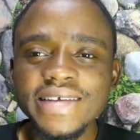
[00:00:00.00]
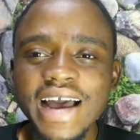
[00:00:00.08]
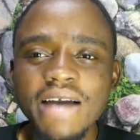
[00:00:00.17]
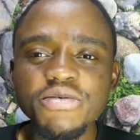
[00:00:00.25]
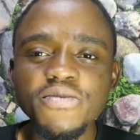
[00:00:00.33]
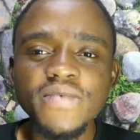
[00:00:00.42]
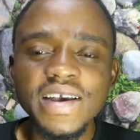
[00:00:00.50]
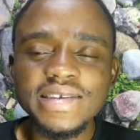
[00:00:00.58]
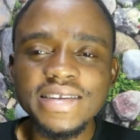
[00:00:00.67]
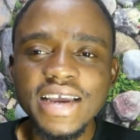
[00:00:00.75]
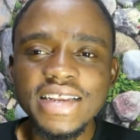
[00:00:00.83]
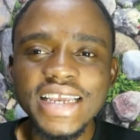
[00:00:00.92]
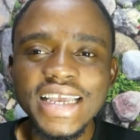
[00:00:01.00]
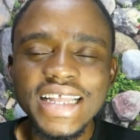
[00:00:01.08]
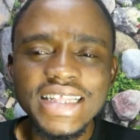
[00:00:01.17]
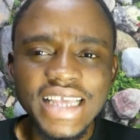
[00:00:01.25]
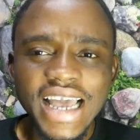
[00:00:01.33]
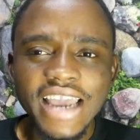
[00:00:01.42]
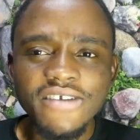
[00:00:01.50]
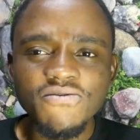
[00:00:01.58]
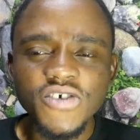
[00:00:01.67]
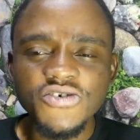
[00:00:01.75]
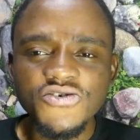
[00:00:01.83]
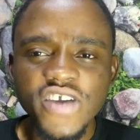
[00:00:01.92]
have invested in their
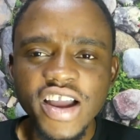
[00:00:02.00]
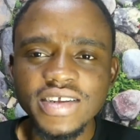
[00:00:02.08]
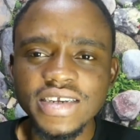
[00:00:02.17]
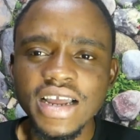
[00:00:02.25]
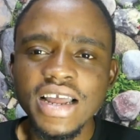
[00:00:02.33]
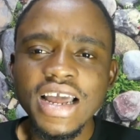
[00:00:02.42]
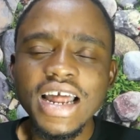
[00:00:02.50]
infrastructure.